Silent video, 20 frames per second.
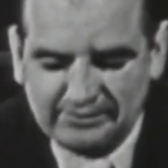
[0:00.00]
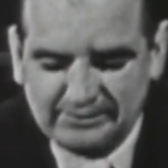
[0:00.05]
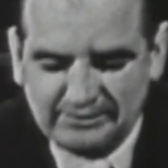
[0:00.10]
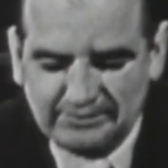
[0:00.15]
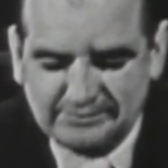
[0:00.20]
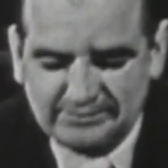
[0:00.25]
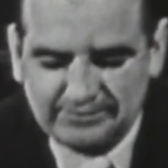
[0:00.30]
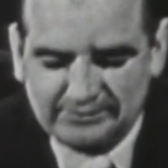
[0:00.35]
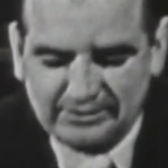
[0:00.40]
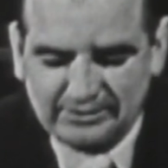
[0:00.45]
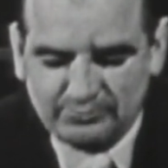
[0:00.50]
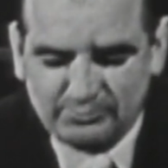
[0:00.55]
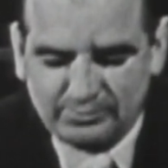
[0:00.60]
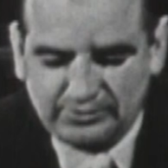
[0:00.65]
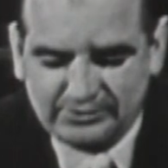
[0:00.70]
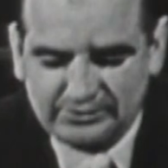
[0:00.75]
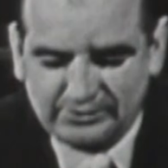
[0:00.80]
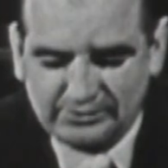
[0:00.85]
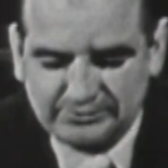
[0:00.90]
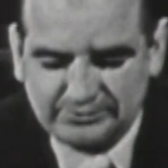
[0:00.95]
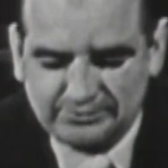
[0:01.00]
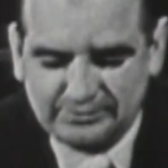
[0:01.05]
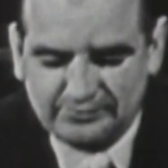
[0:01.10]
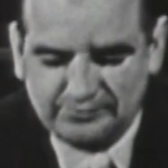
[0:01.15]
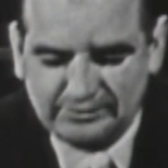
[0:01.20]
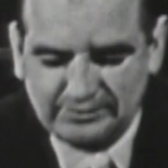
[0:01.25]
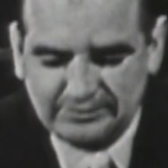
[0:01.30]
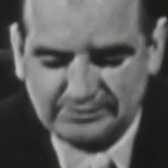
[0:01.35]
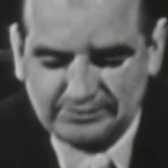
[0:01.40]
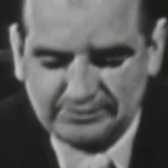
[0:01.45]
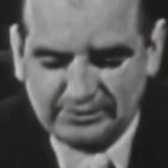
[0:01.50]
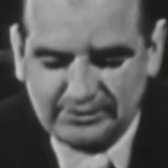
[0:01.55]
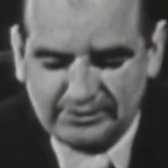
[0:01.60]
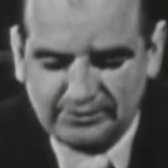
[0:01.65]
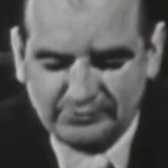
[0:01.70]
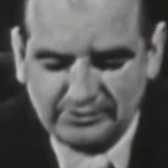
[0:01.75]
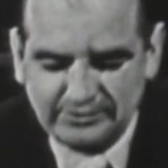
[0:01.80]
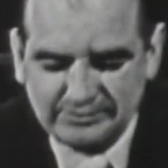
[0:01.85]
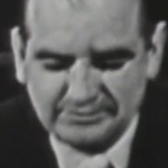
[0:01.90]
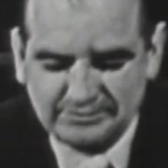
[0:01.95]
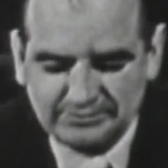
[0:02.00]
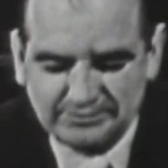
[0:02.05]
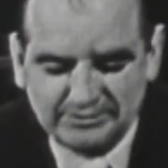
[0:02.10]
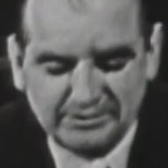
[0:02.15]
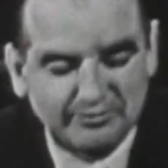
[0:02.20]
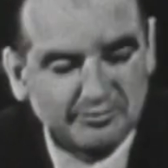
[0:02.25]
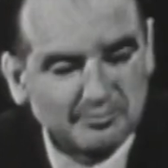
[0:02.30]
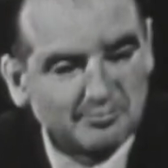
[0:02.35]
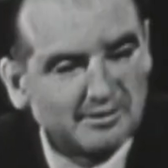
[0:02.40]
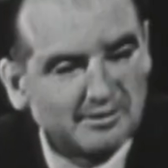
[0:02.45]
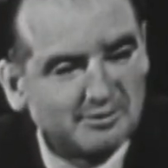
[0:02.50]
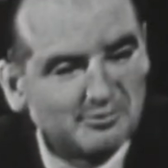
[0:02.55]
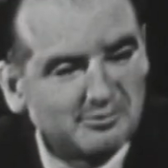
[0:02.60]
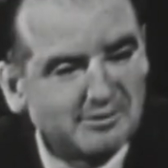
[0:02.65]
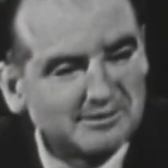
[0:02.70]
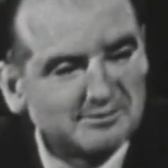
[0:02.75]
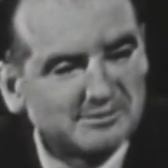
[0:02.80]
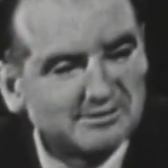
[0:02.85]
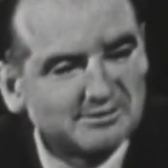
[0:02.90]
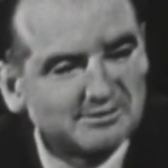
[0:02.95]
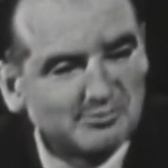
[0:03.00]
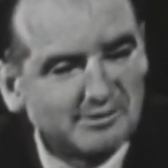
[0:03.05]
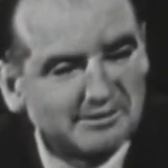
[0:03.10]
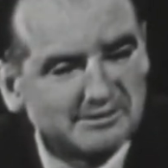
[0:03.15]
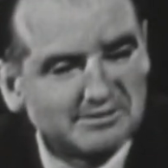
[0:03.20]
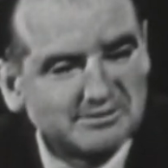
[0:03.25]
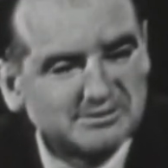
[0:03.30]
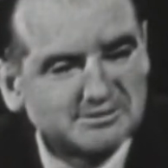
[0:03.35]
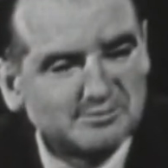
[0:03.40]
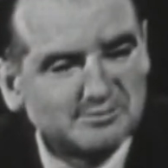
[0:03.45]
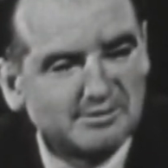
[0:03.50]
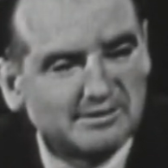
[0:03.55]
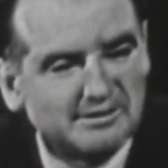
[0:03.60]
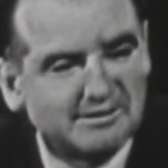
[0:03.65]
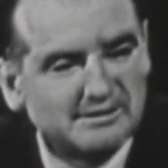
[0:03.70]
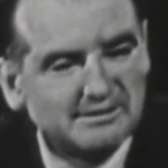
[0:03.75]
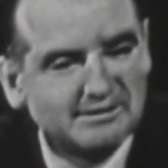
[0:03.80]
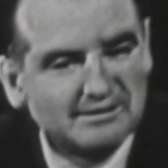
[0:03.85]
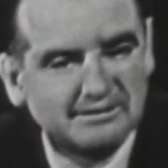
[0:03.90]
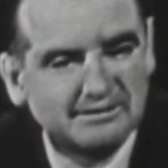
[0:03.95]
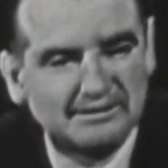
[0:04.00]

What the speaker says: He said, not because of the silly reasons given by the Watkins Committee.